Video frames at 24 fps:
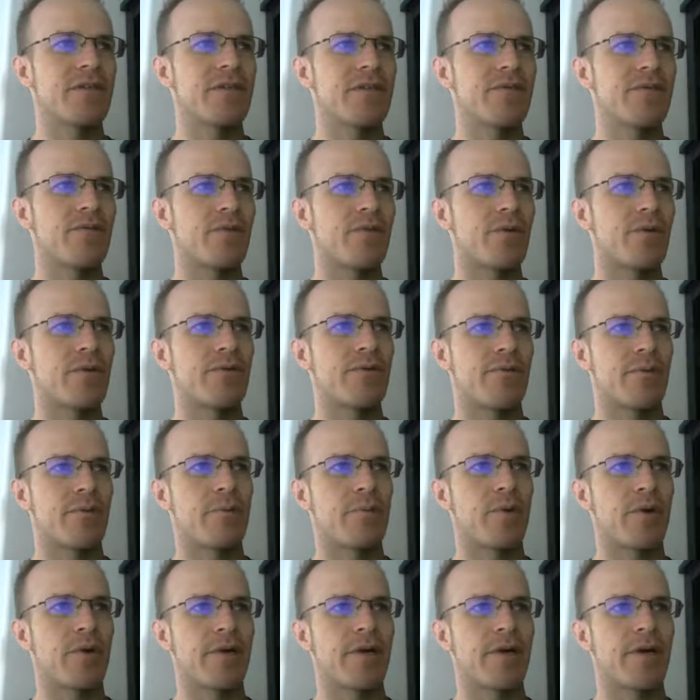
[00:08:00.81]
for
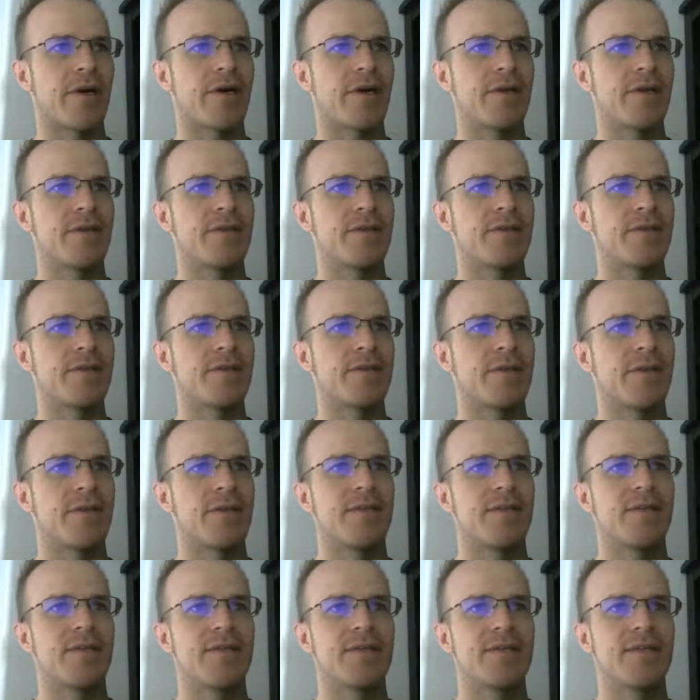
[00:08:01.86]
report cards
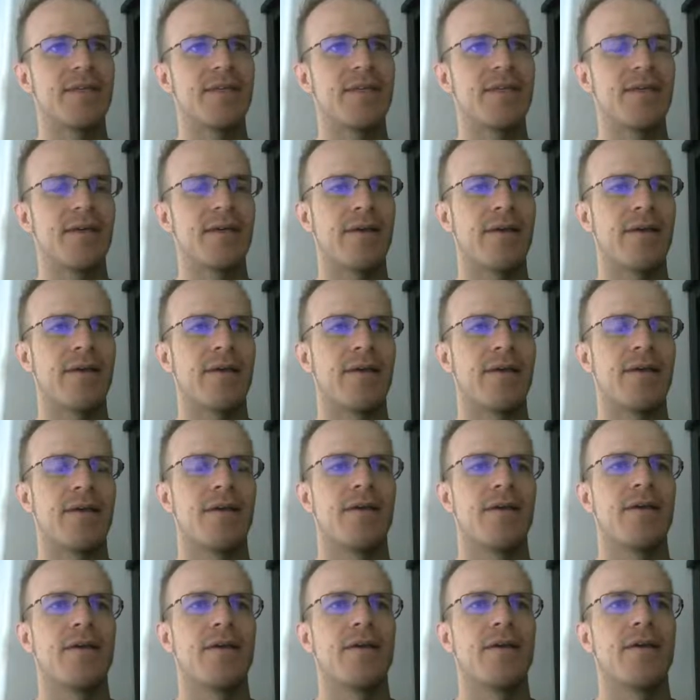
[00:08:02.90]
to see
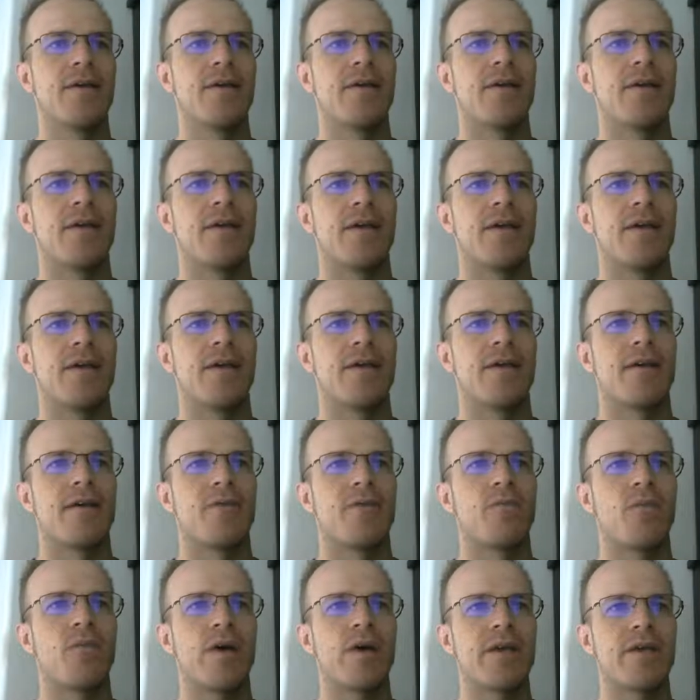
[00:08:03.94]

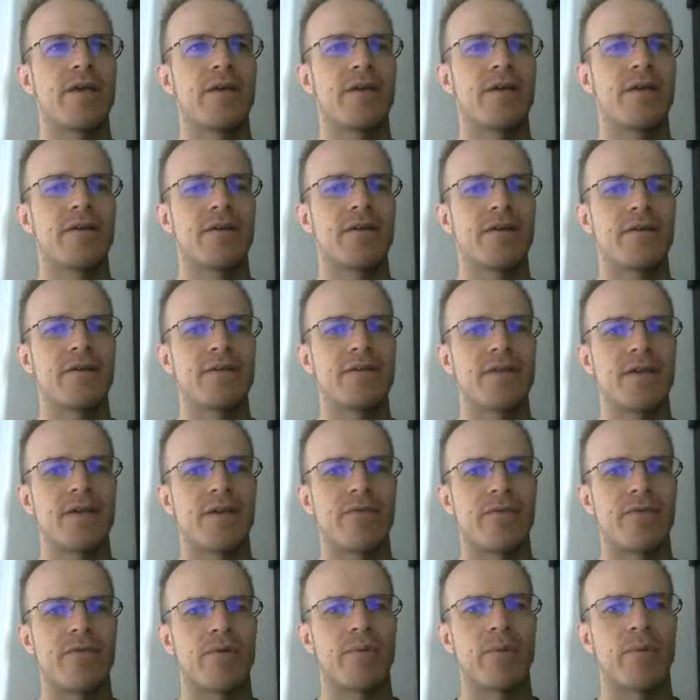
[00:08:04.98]
what years of
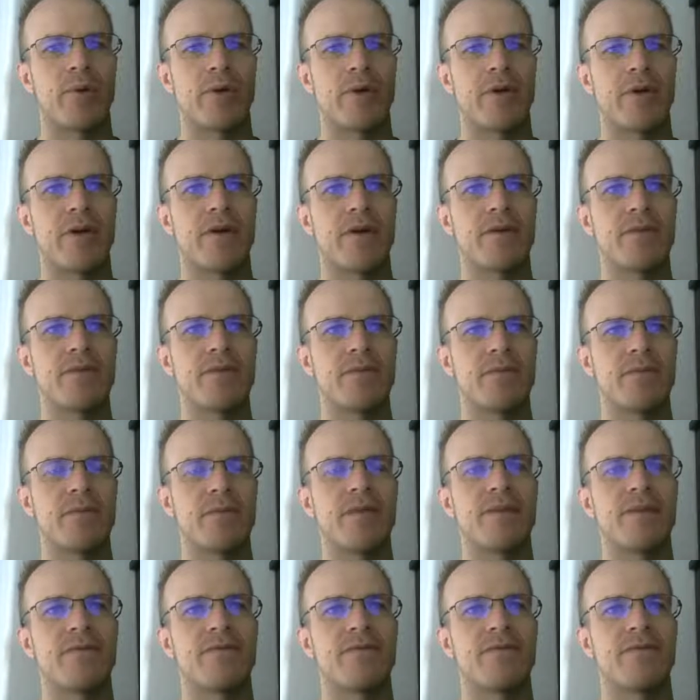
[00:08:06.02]
report cards we
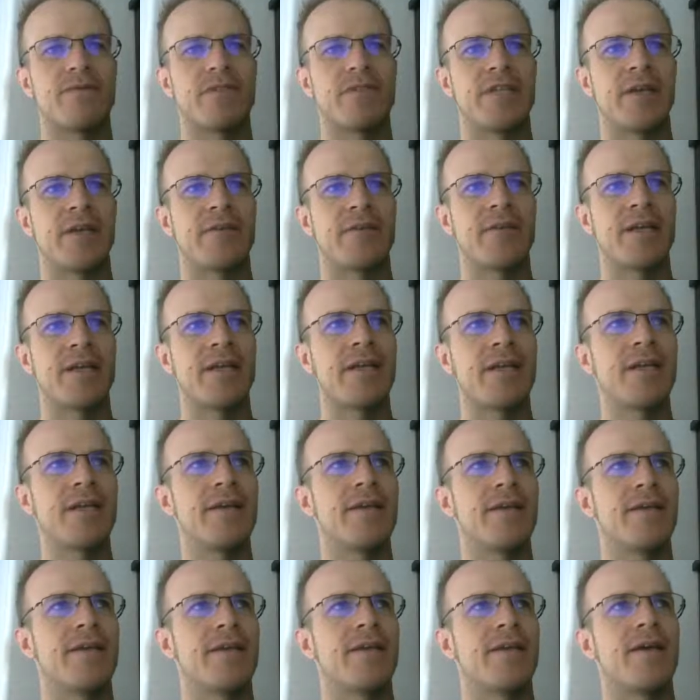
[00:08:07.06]
have generated,
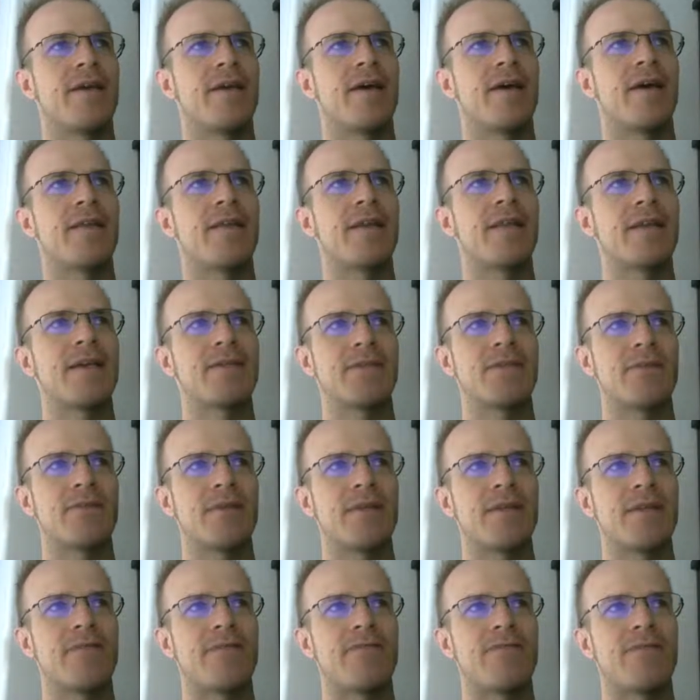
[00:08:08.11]
and that's what
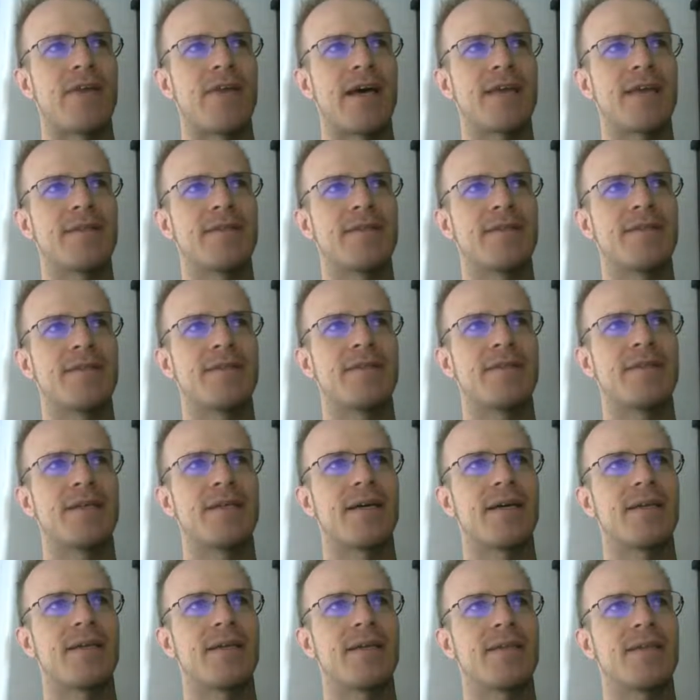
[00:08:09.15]
the facets
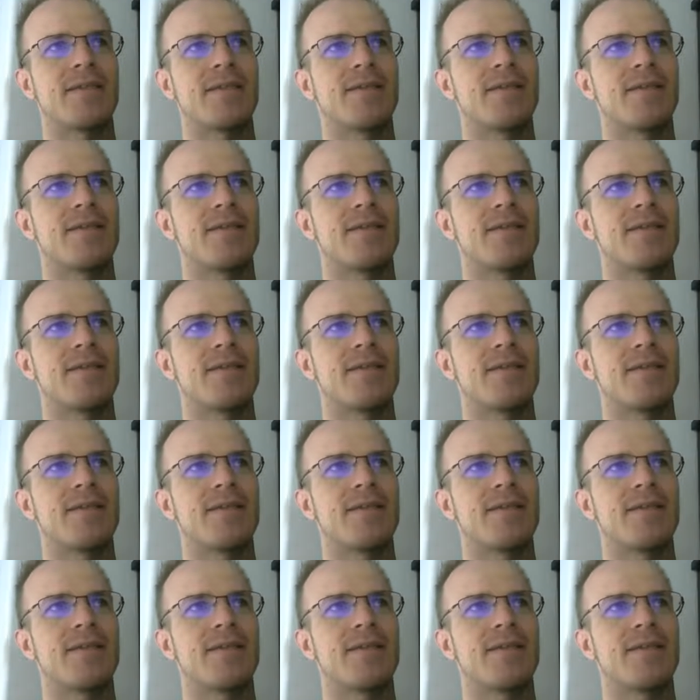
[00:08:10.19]
tell us.